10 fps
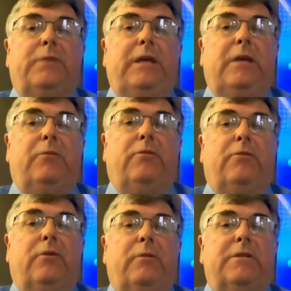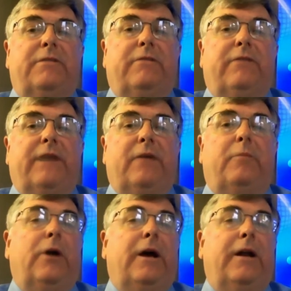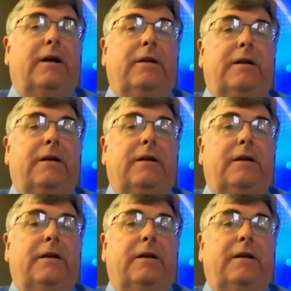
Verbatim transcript: peak performance of the final product.